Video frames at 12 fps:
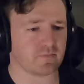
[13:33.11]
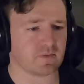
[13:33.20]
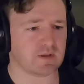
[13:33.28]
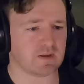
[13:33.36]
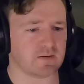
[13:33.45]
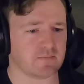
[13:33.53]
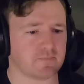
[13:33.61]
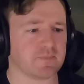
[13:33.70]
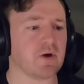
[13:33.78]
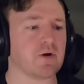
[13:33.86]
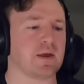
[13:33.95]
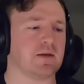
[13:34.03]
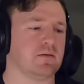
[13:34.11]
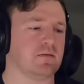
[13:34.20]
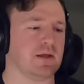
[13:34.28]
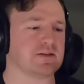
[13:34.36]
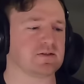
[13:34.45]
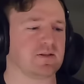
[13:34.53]
So
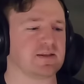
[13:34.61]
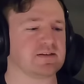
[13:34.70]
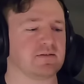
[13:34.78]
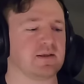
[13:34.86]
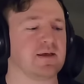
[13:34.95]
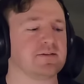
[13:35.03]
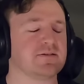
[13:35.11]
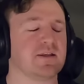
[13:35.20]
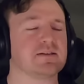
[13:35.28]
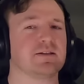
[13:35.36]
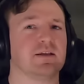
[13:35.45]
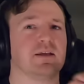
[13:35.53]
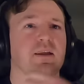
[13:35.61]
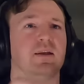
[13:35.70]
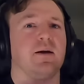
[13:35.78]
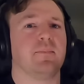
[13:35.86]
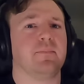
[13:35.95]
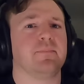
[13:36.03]
that's like in
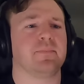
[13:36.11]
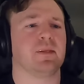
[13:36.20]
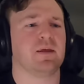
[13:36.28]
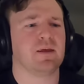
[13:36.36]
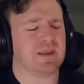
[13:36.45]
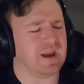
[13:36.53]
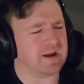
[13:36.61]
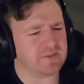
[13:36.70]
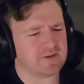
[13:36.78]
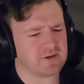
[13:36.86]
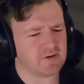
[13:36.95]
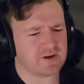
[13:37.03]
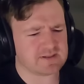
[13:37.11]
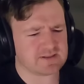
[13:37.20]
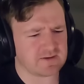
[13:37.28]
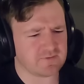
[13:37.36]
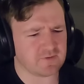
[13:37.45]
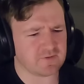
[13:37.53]
I think you guys
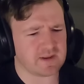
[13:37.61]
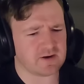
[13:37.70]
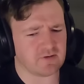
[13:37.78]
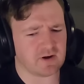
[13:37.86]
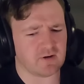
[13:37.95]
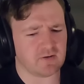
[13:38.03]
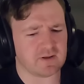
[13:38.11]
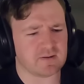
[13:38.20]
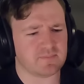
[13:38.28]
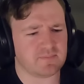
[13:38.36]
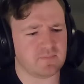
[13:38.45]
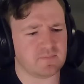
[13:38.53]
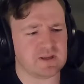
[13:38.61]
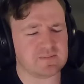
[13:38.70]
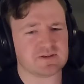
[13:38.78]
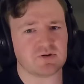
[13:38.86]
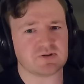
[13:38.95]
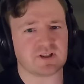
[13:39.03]
said for the NRL, like,
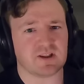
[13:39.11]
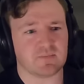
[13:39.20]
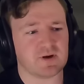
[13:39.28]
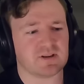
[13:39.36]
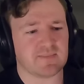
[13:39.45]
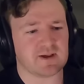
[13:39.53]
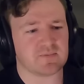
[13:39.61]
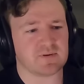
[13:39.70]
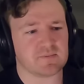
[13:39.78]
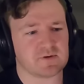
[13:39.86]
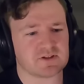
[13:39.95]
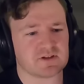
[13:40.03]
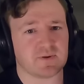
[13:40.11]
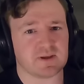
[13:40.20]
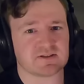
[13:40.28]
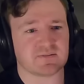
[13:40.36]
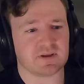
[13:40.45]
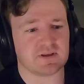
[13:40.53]
teams do celebrate the minor premiership, like
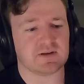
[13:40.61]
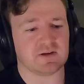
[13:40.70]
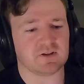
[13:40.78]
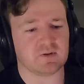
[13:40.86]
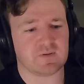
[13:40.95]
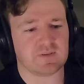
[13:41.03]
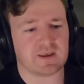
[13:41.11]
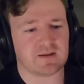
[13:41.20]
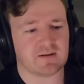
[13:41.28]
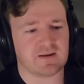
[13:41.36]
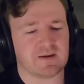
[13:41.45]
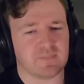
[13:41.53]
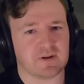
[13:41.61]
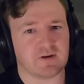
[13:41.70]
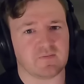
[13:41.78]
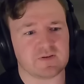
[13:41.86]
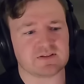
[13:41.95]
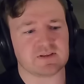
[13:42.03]
it's a big deal to win that, but
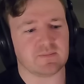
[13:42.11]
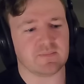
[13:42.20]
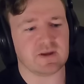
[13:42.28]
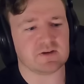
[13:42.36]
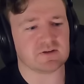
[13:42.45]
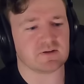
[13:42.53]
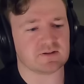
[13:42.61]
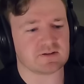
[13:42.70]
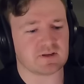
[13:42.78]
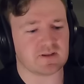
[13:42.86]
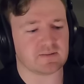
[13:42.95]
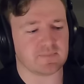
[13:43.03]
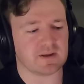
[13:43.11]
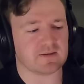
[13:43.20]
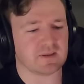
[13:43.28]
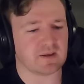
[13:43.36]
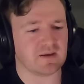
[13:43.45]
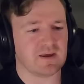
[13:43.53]
obviously the major is like the big
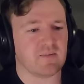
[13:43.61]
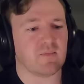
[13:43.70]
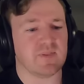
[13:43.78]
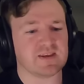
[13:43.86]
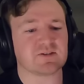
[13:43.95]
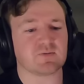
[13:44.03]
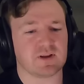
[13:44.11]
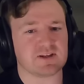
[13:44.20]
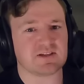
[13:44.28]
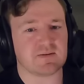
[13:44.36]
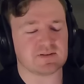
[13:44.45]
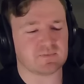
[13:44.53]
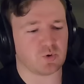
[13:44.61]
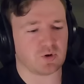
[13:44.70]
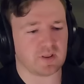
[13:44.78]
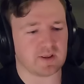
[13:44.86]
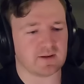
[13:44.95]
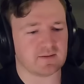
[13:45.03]
thing. But this one, it seems more
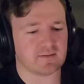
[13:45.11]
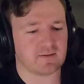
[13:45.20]
like,